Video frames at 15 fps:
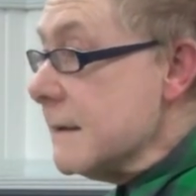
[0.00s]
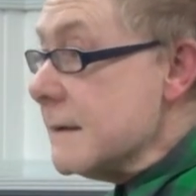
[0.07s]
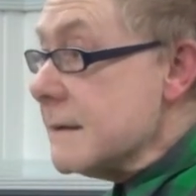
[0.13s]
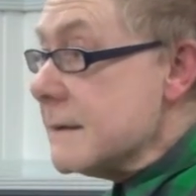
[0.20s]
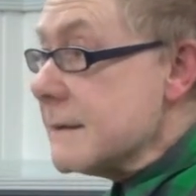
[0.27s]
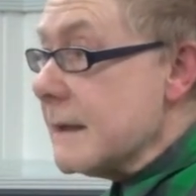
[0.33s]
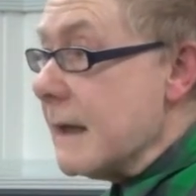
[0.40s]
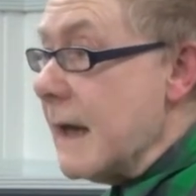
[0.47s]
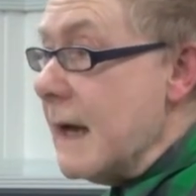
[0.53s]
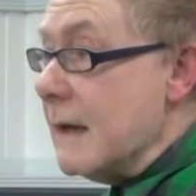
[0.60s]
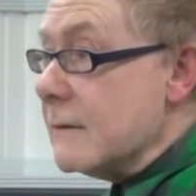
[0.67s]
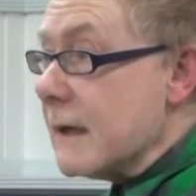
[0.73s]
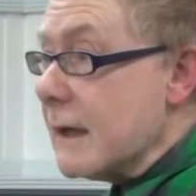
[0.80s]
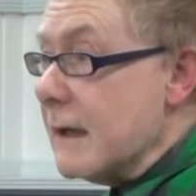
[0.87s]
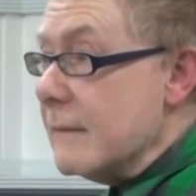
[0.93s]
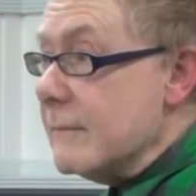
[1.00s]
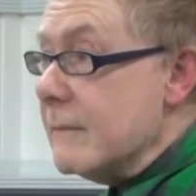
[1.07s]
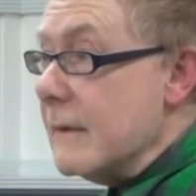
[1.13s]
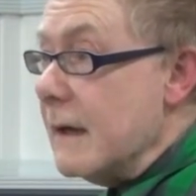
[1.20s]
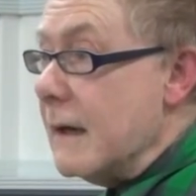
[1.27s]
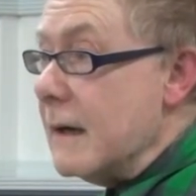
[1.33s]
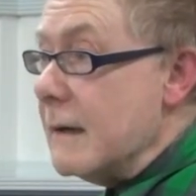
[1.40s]
So how
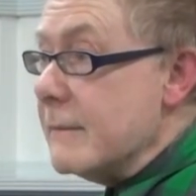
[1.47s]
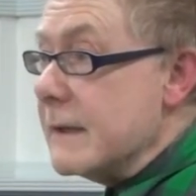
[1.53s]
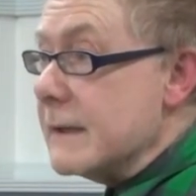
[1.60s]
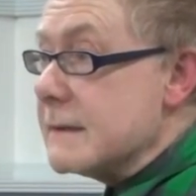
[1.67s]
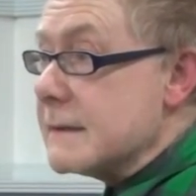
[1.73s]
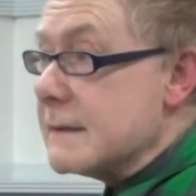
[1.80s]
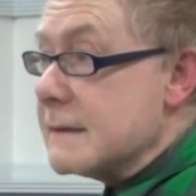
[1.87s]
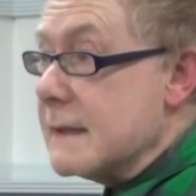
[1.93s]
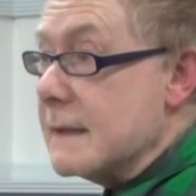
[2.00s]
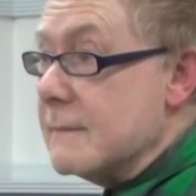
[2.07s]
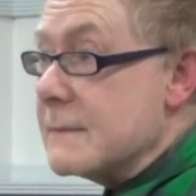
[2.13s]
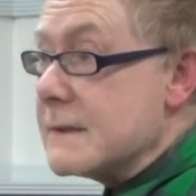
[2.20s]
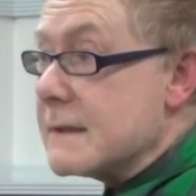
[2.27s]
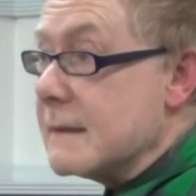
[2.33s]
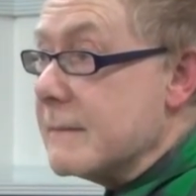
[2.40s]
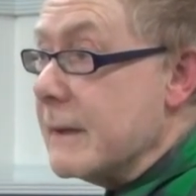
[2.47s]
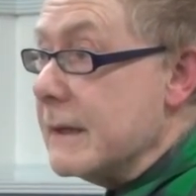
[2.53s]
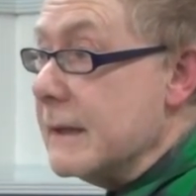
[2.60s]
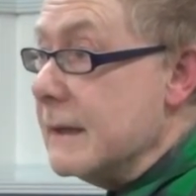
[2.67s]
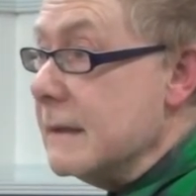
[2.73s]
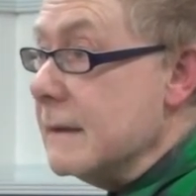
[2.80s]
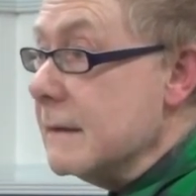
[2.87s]
come Ahmed seems to
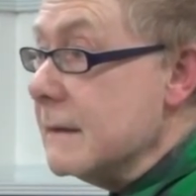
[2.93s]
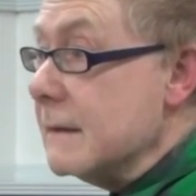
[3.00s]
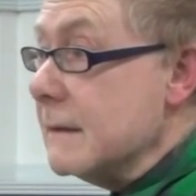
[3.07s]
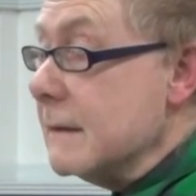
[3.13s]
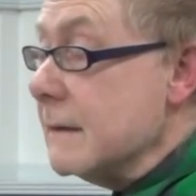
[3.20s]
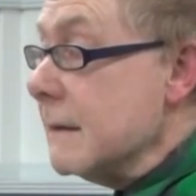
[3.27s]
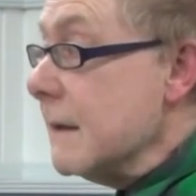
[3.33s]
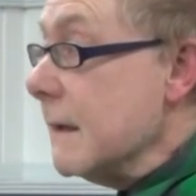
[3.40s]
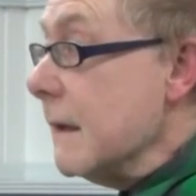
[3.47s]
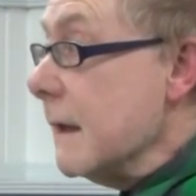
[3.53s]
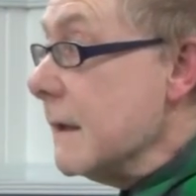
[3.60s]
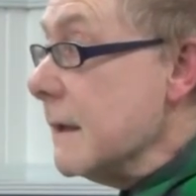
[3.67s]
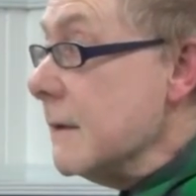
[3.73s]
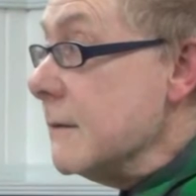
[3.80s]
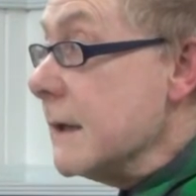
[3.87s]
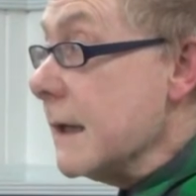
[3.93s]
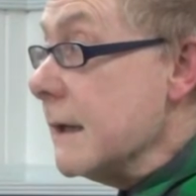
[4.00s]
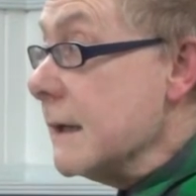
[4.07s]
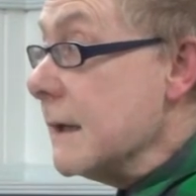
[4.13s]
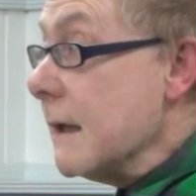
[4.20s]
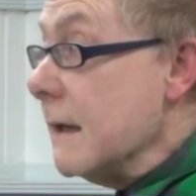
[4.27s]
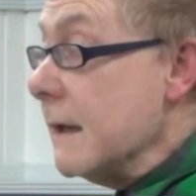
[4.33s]
be an
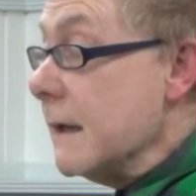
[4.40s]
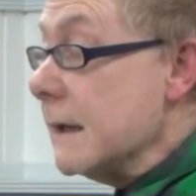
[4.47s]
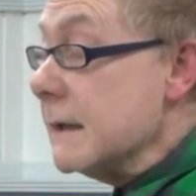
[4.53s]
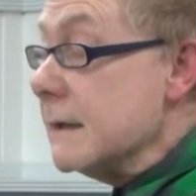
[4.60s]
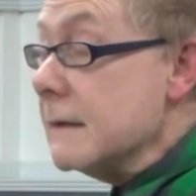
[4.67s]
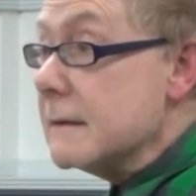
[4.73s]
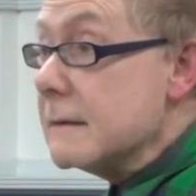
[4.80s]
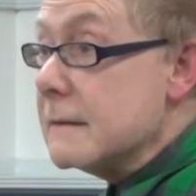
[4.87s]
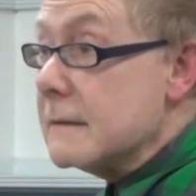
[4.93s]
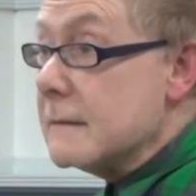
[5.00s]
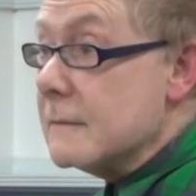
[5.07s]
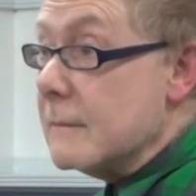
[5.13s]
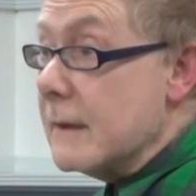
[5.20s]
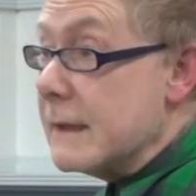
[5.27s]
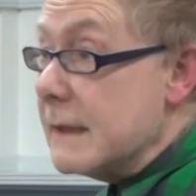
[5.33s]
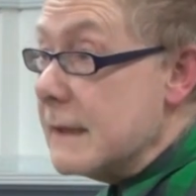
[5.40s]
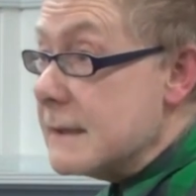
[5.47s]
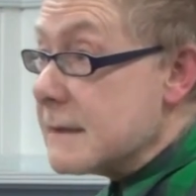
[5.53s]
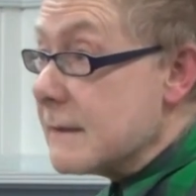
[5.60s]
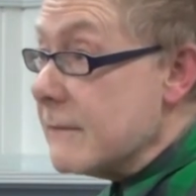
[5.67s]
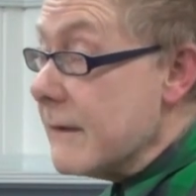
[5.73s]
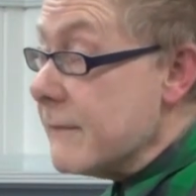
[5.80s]
okay guy when
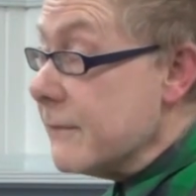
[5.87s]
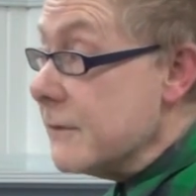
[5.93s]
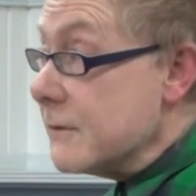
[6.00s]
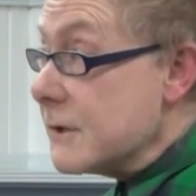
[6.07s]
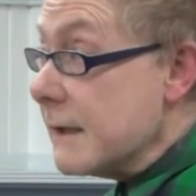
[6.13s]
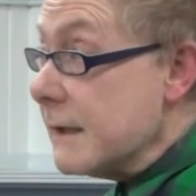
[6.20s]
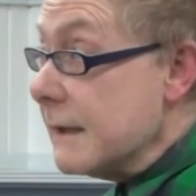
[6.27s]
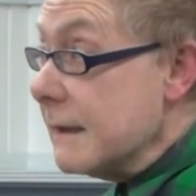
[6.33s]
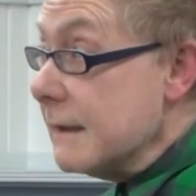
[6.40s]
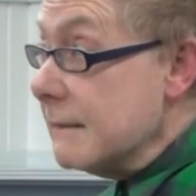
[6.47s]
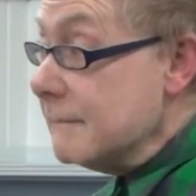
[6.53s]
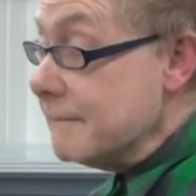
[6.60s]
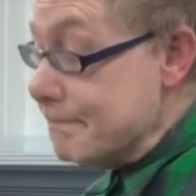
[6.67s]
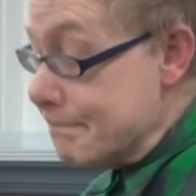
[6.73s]
he's a refugee?